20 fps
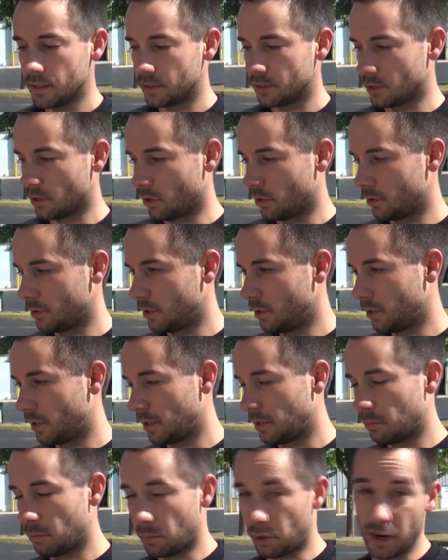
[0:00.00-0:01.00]
So you
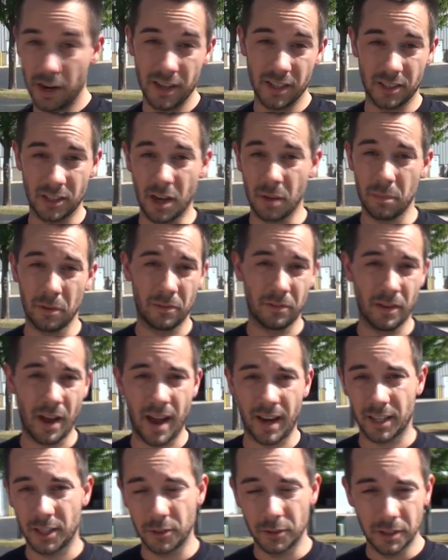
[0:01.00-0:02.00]
can brace up a
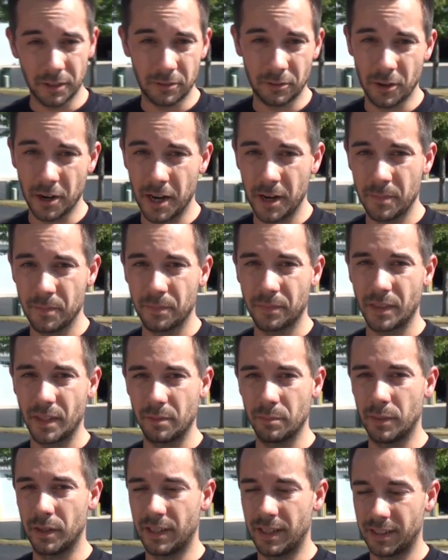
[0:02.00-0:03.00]
factory frame,
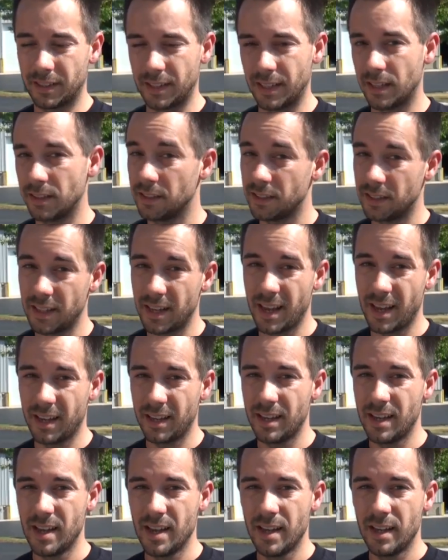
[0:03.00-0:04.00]
but at the end of the day,